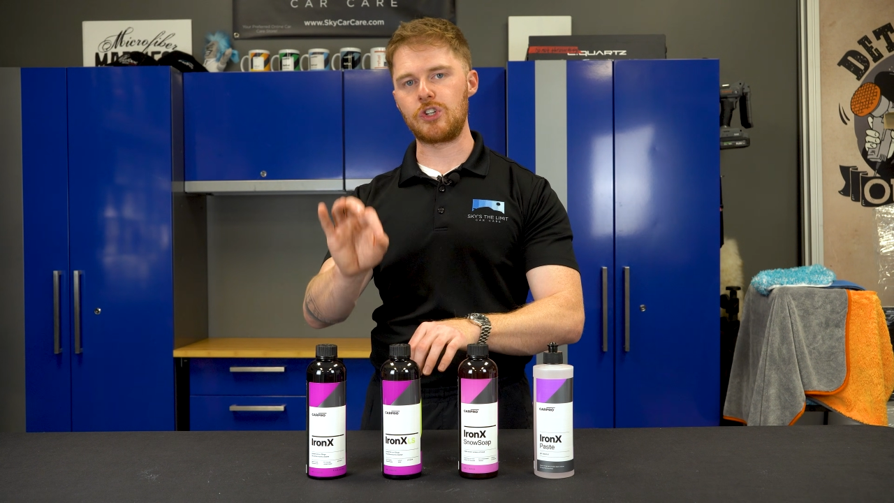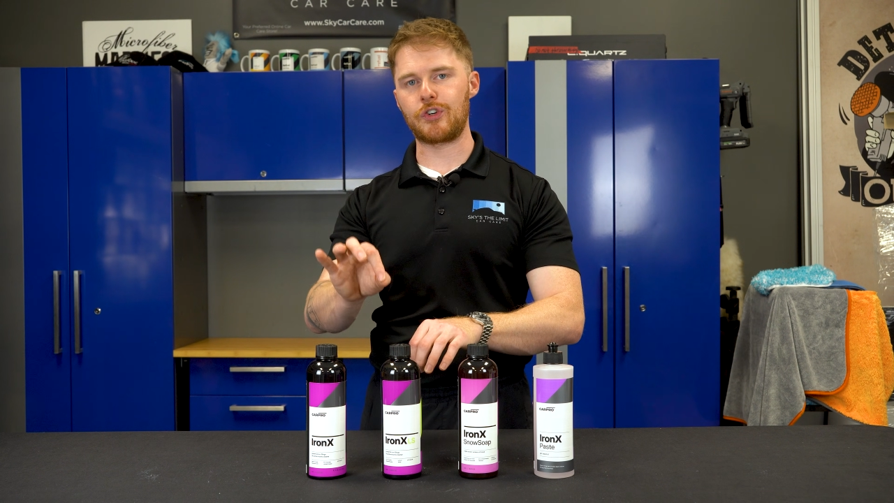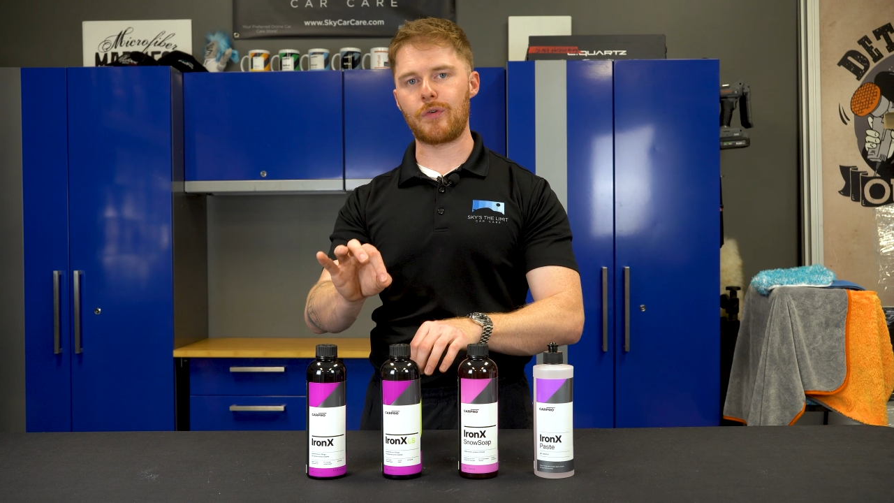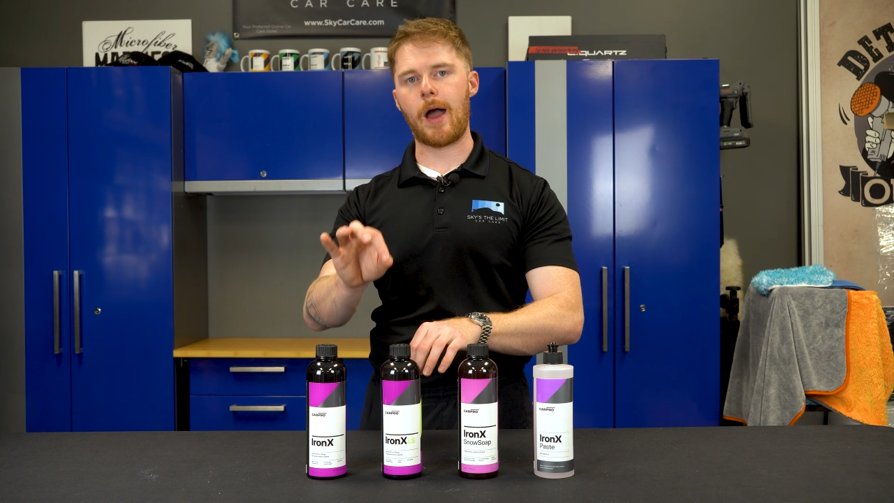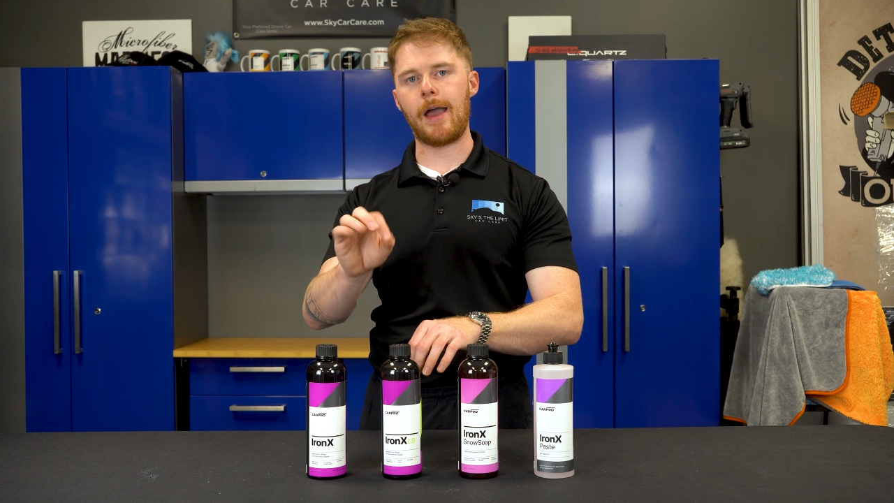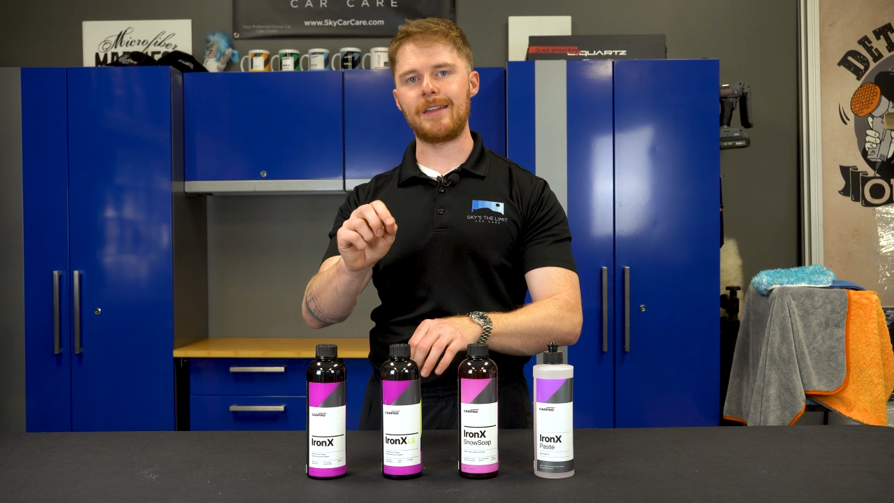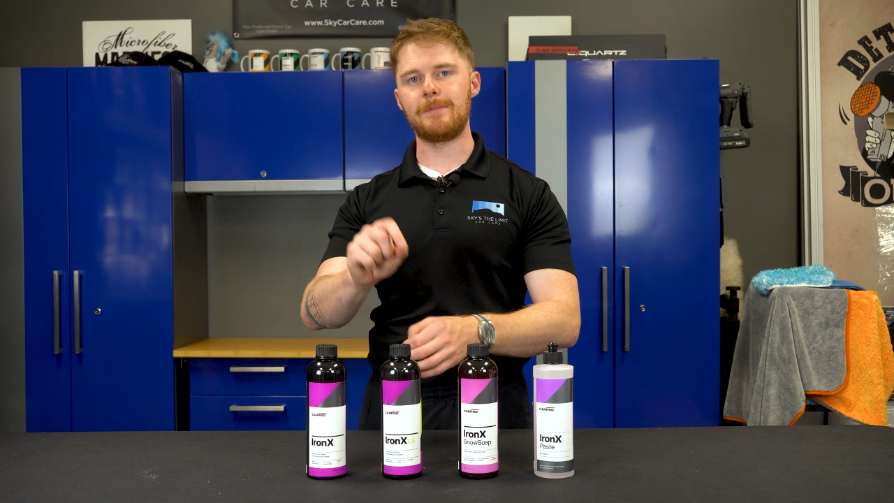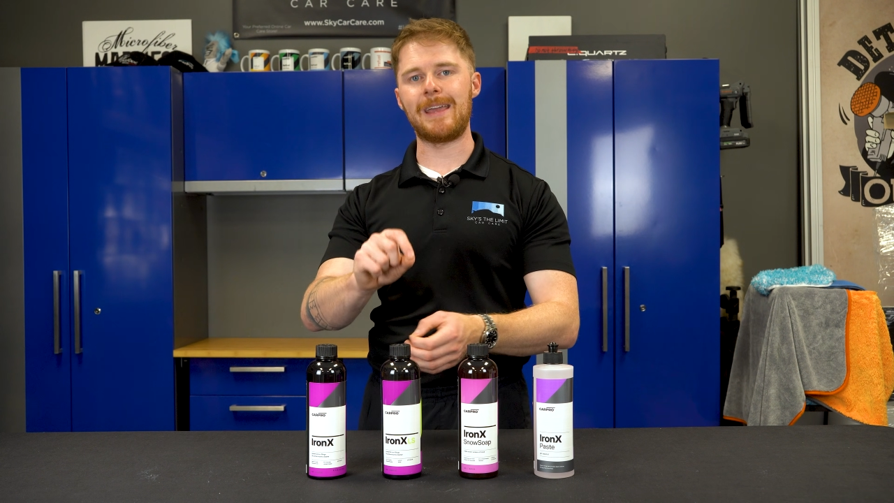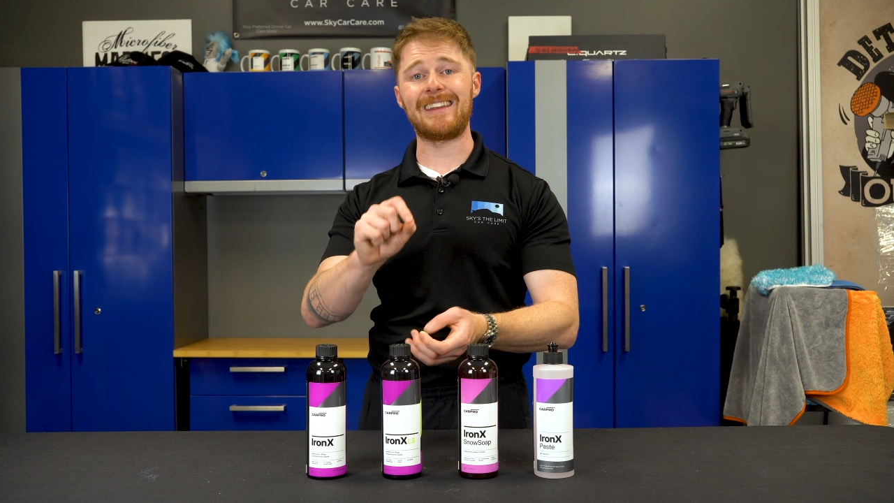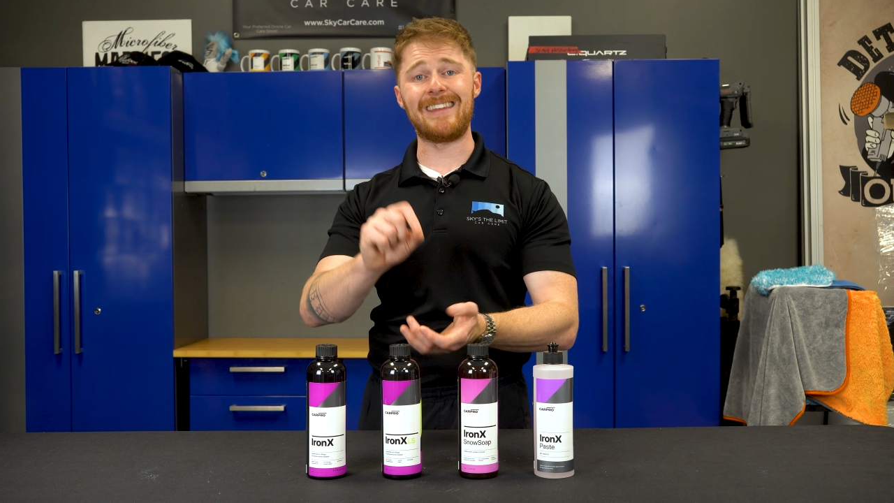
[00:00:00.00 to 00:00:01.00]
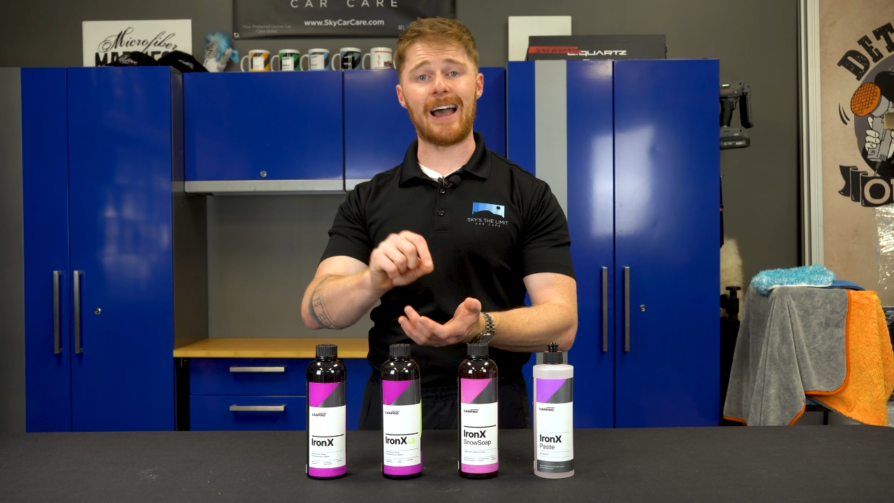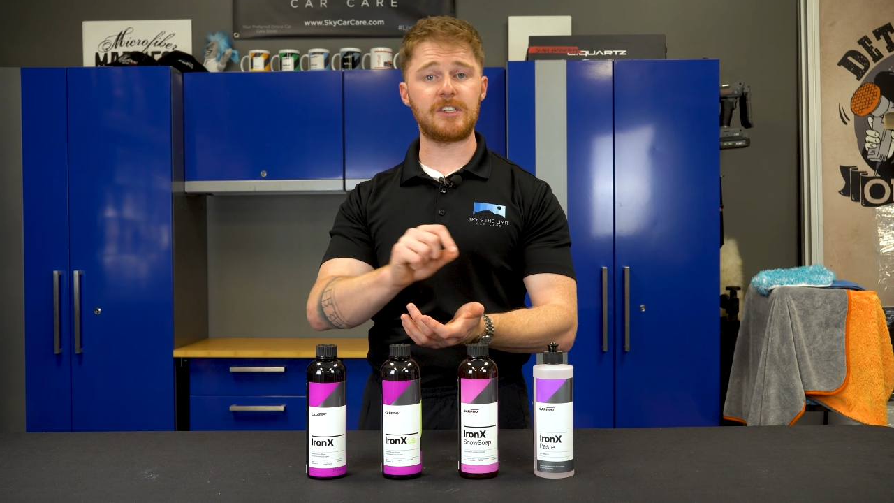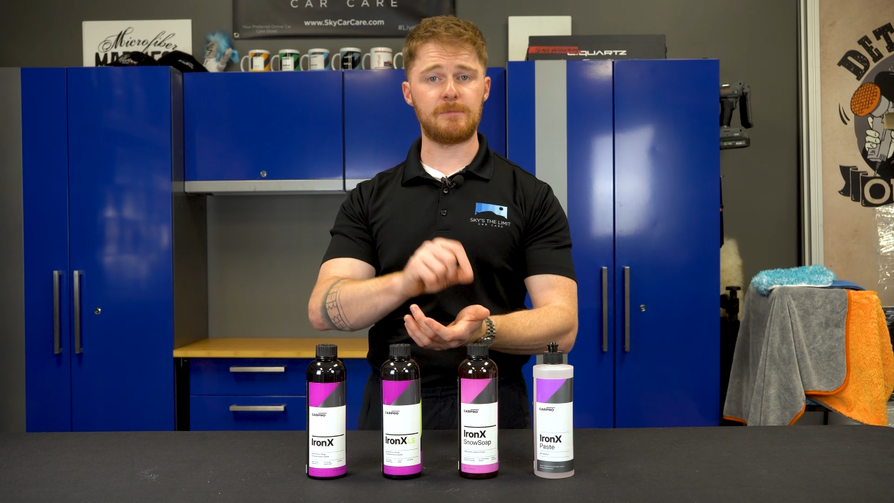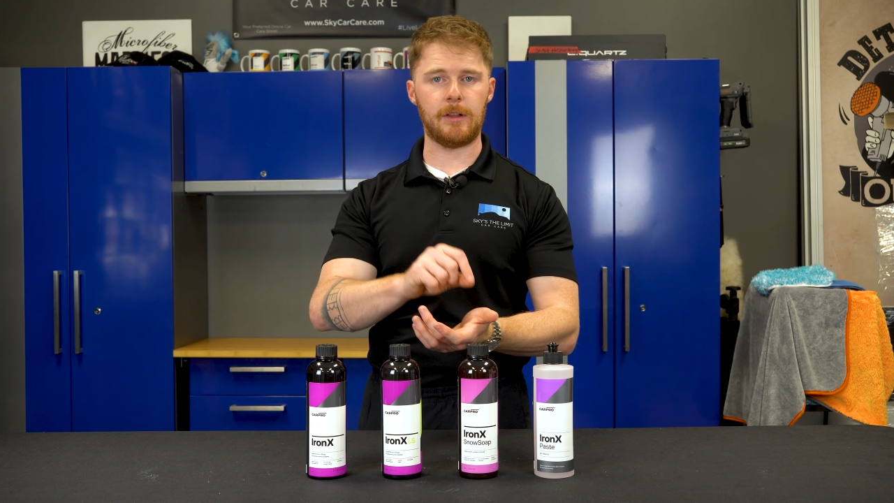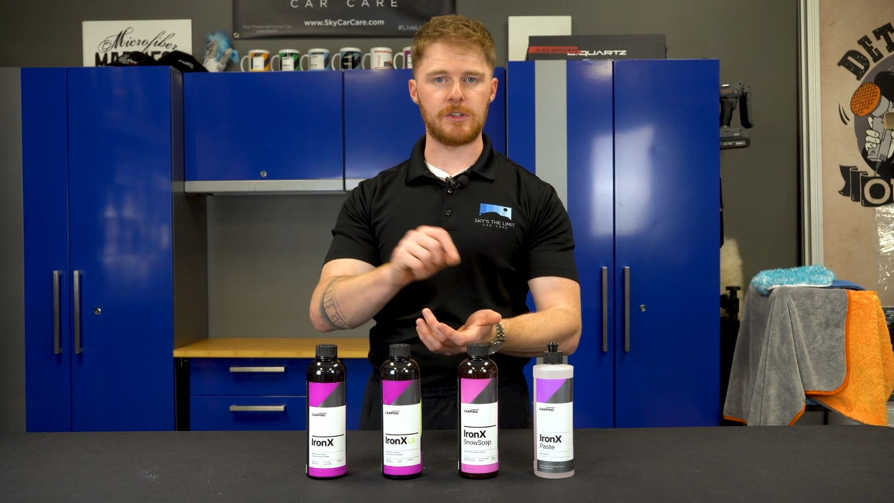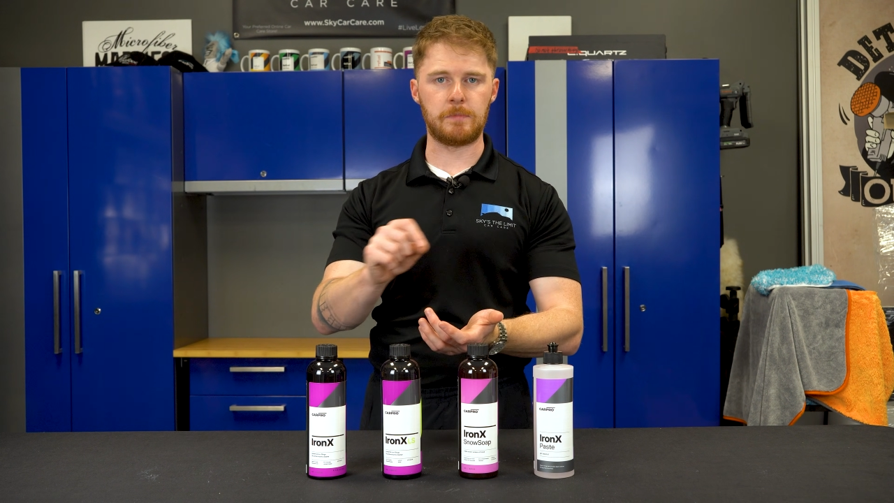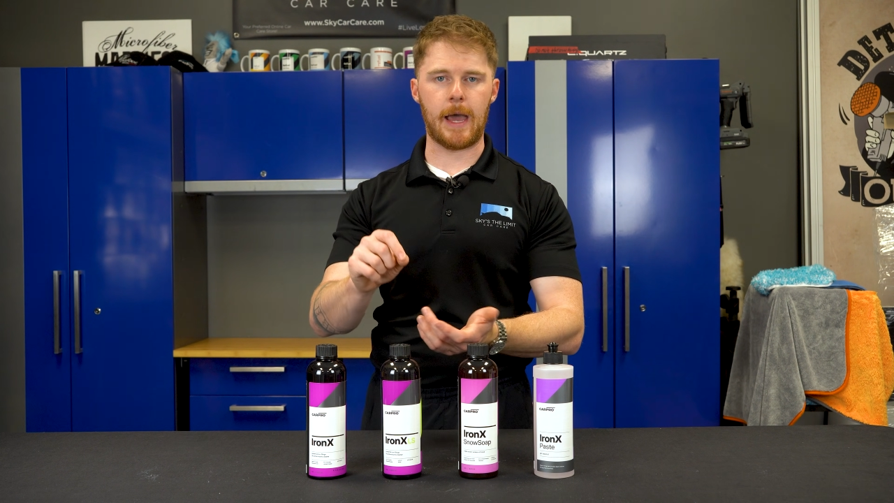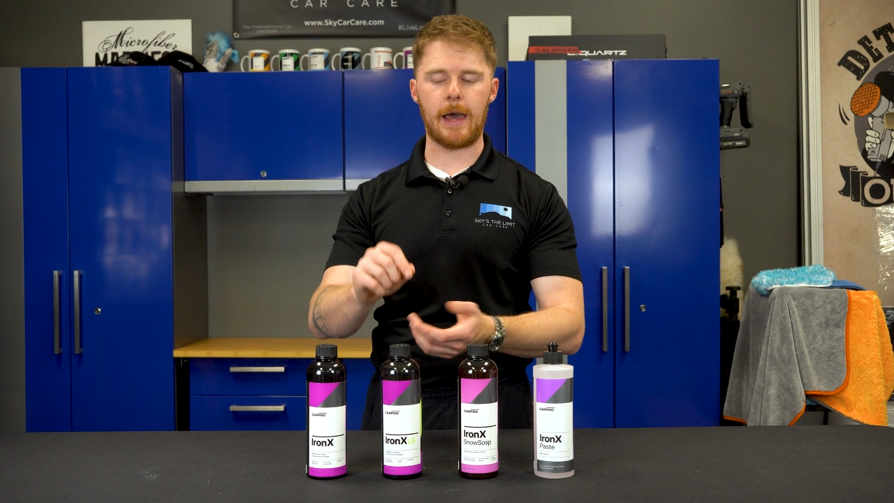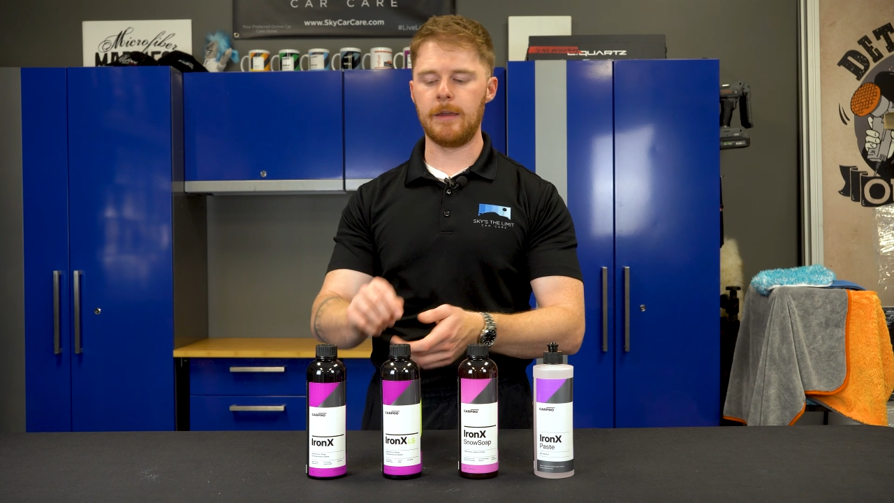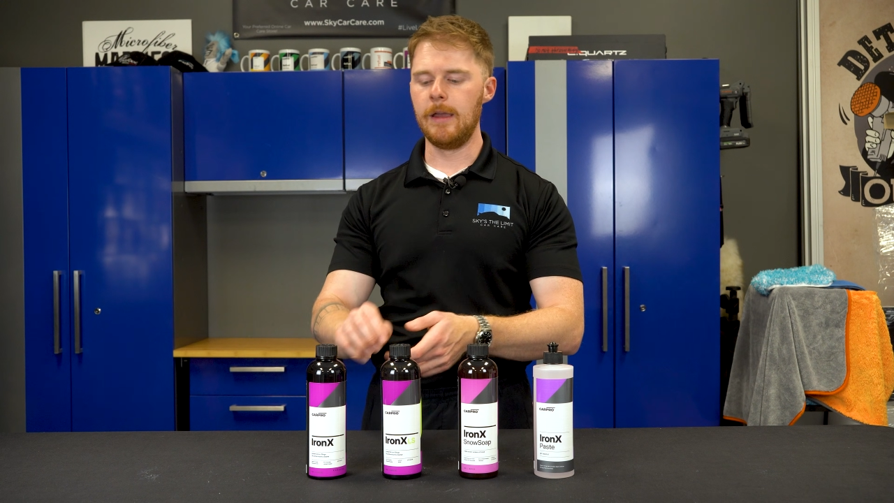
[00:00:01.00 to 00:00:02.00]
try to make it not smell as
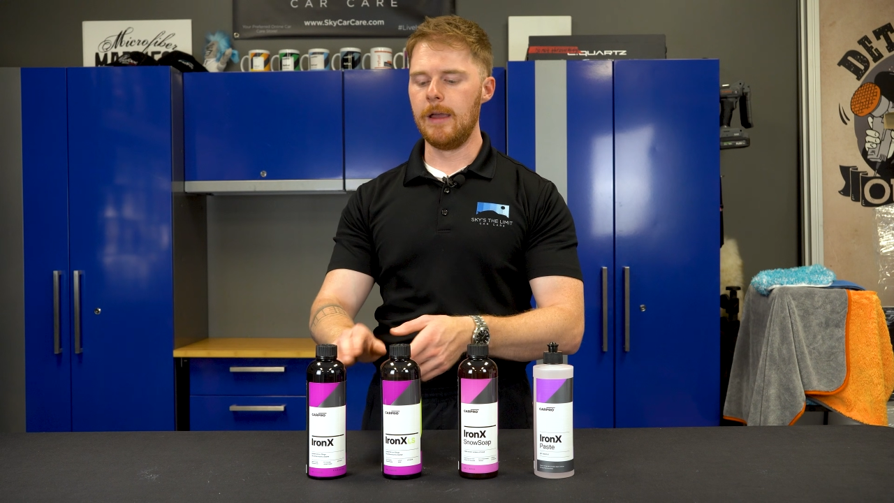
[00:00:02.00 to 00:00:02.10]
bad.